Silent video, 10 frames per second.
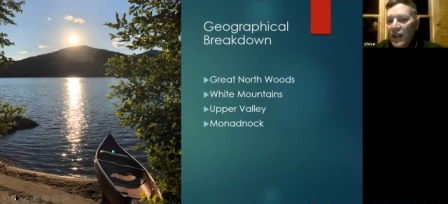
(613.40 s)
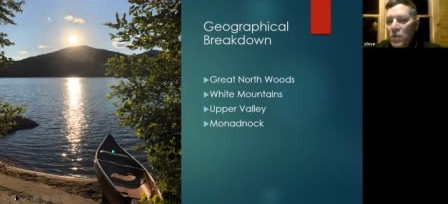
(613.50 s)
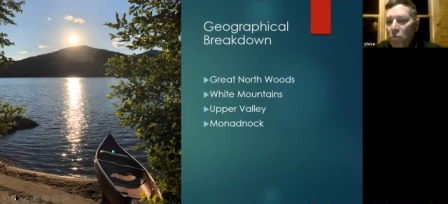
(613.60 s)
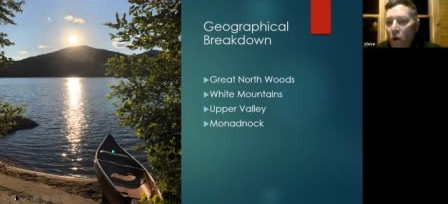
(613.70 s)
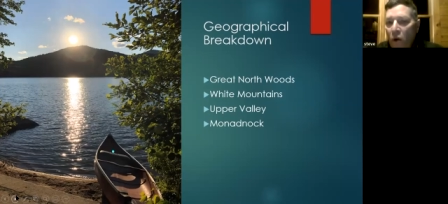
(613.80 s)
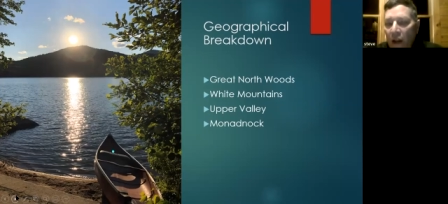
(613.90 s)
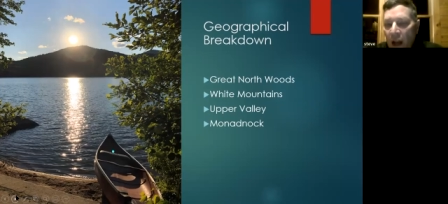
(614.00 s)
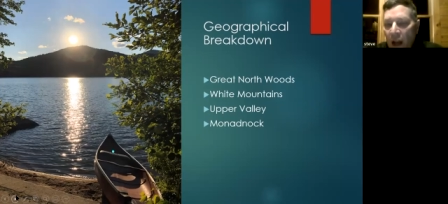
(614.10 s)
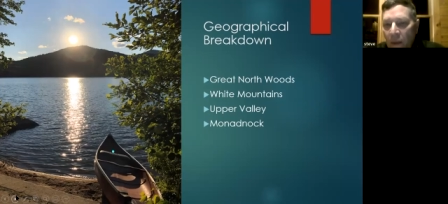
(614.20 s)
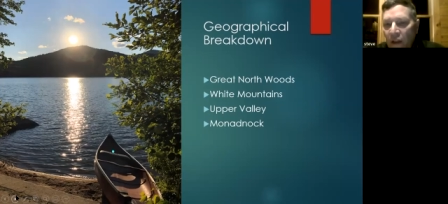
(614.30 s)
is broken
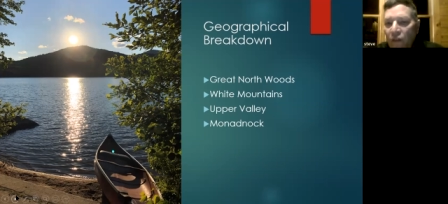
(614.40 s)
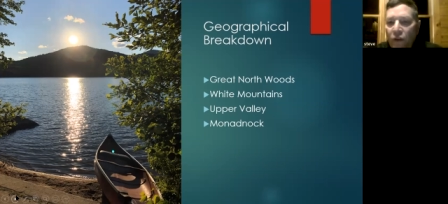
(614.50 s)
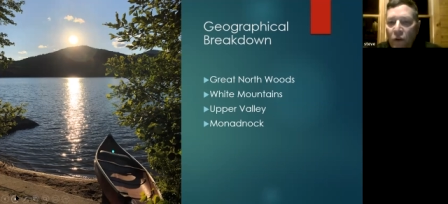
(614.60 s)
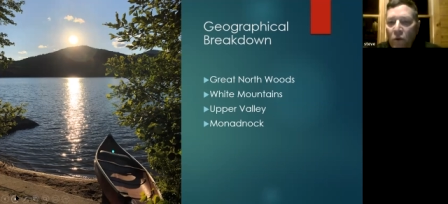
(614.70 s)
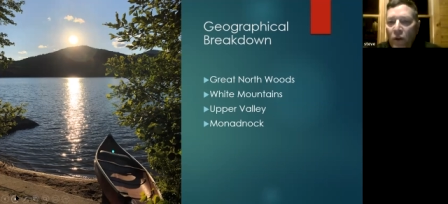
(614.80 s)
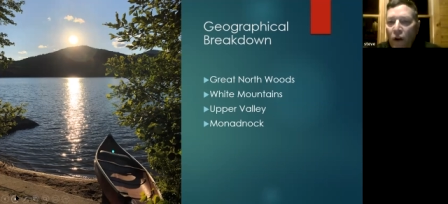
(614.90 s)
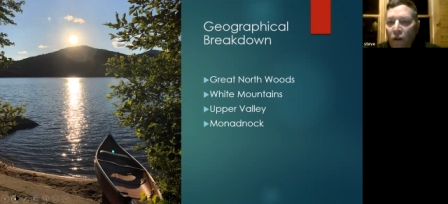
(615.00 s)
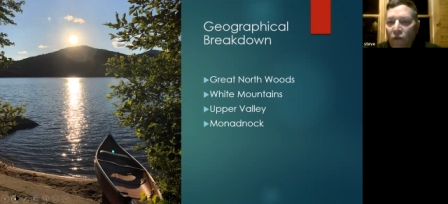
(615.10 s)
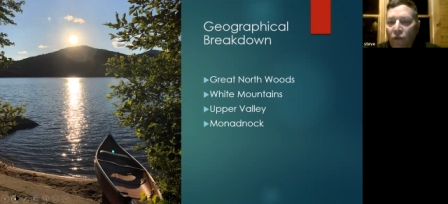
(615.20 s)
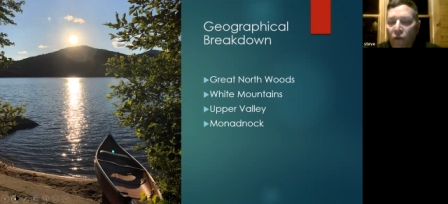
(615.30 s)
up into, you
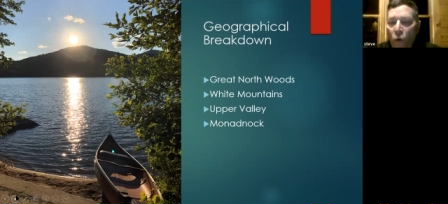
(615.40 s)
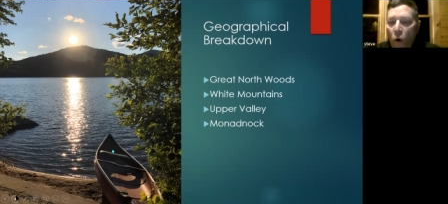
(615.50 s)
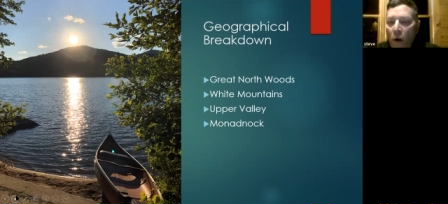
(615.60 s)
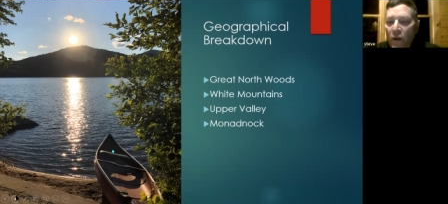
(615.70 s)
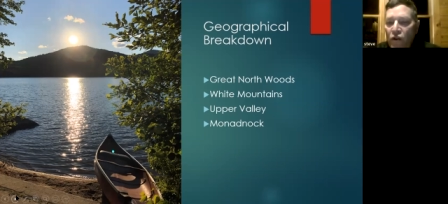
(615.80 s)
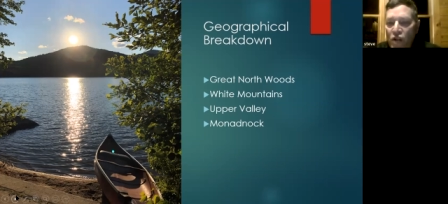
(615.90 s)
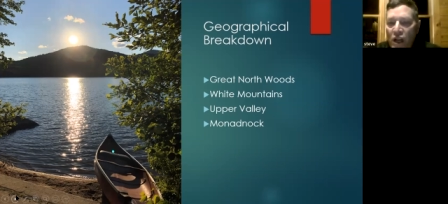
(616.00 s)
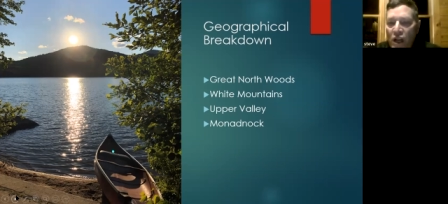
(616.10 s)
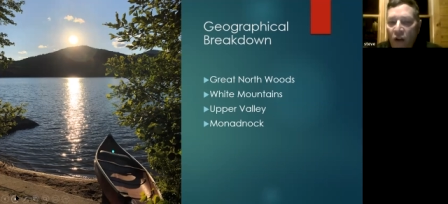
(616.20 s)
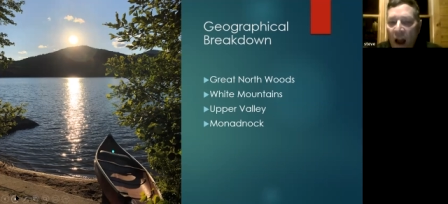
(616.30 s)
know, four
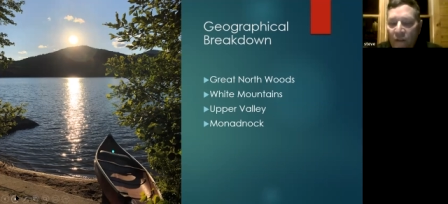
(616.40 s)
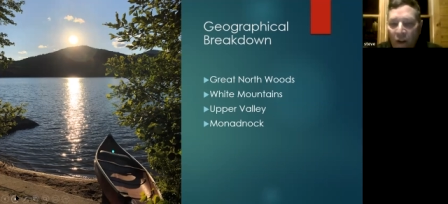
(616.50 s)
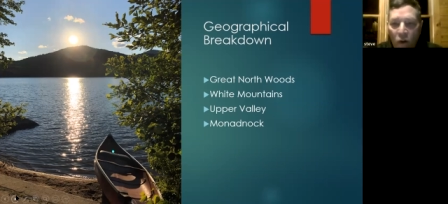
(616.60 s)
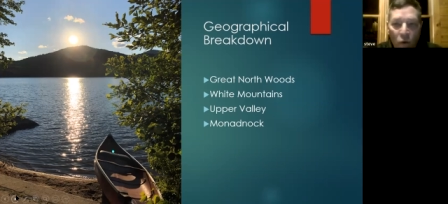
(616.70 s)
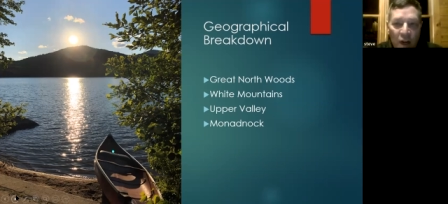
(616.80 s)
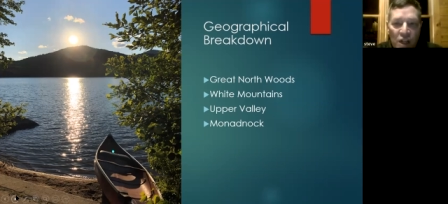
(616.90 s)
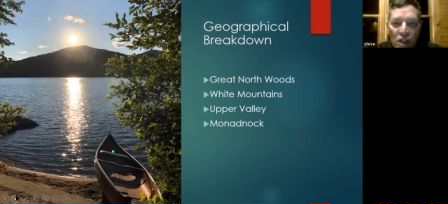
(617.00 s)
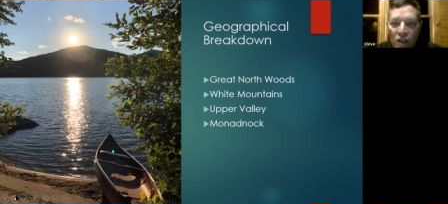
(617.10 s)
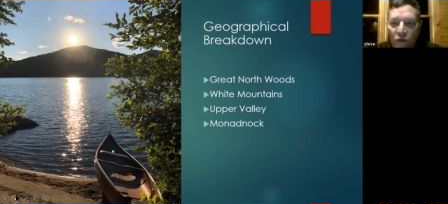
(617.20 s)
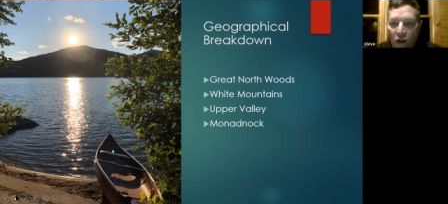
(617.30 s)
geographical
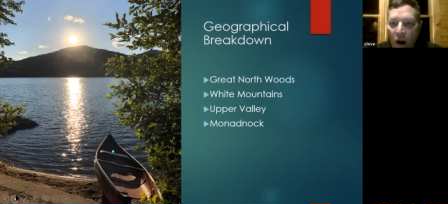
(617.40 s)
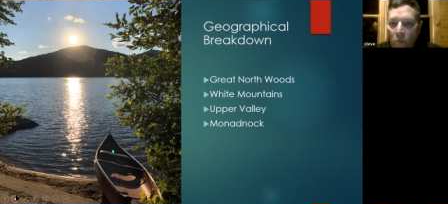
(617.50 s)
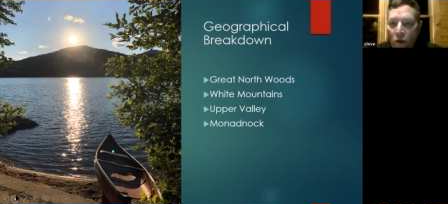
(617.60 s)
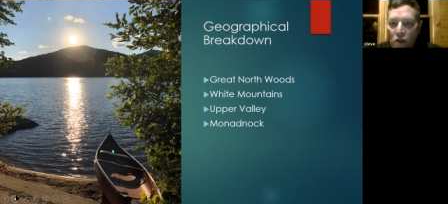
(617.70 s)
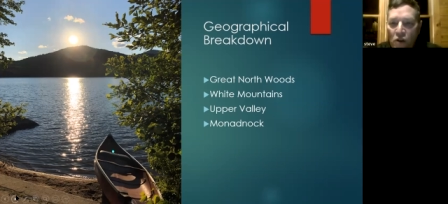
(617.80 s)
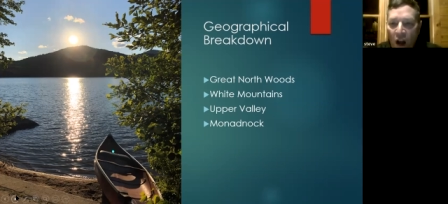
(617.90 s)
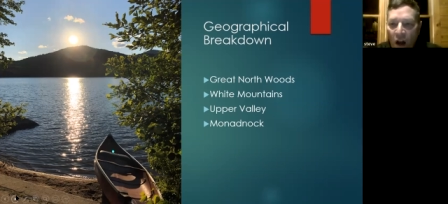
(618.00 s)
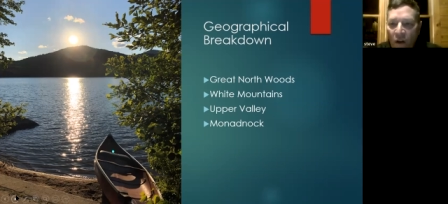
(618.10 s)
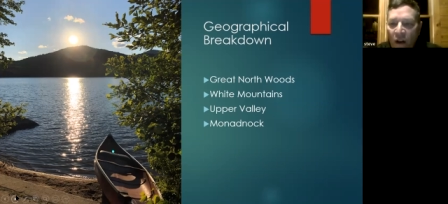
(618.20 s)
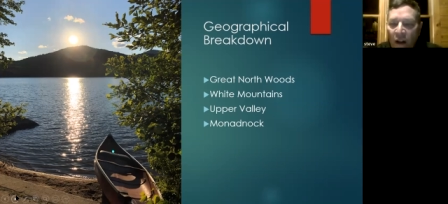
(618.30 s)
regions for our brook
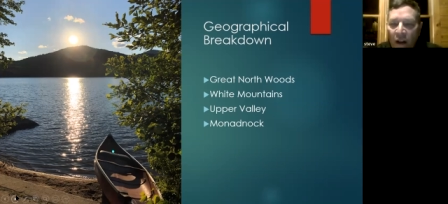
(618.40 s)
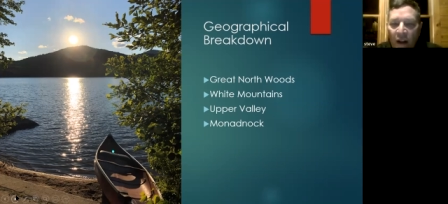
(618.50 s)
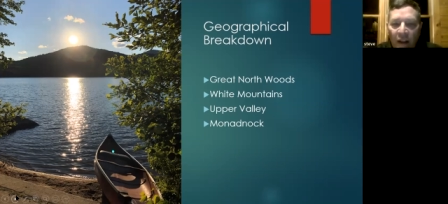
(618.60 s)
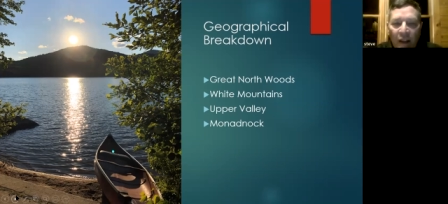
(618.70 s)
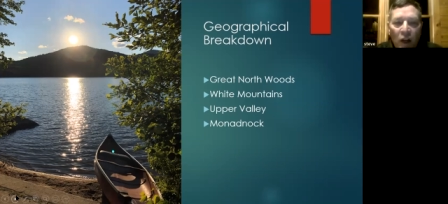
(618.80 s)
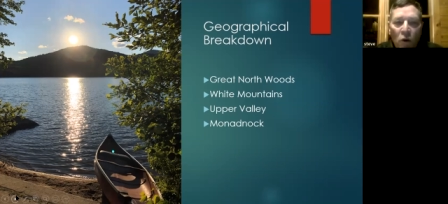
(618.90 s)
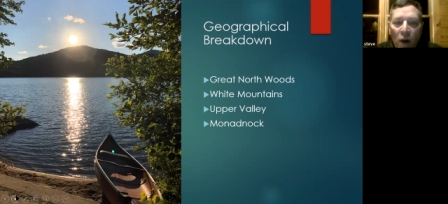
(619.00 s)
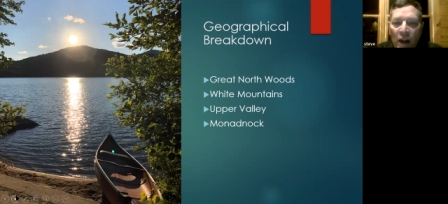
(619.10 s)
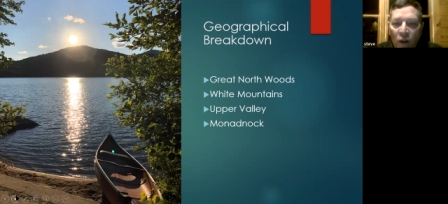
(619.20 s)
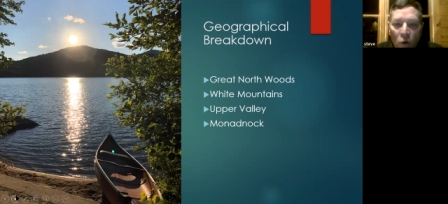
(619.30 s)
trout. The
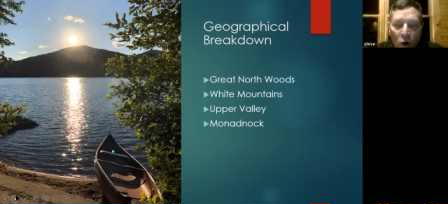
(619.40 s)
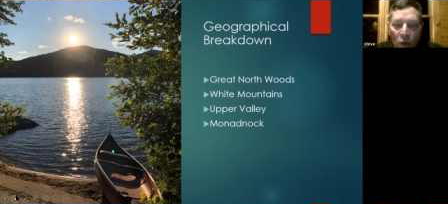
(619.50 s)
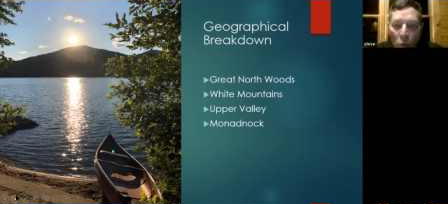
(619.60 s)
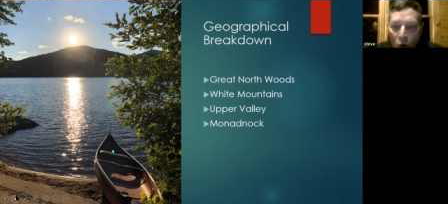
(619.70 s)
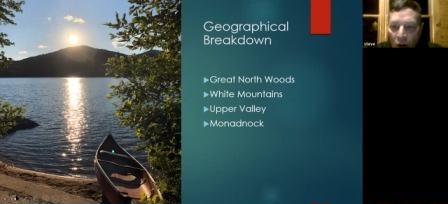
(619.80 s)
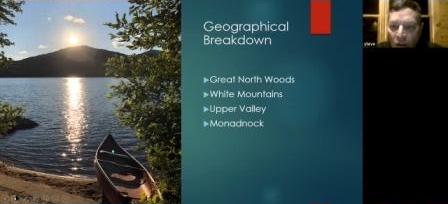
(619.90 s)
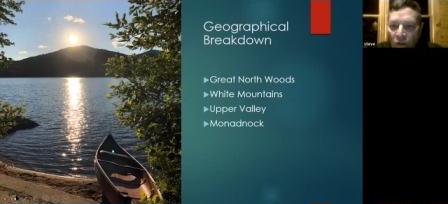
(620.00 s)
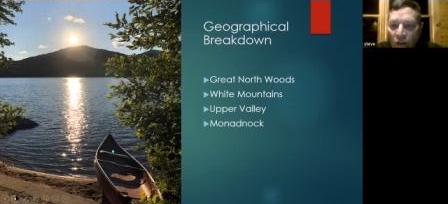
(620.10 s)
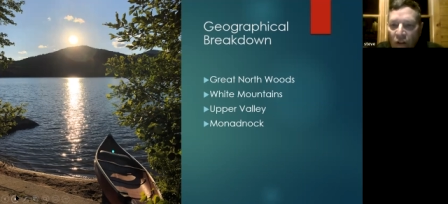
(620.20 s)
Great North Woods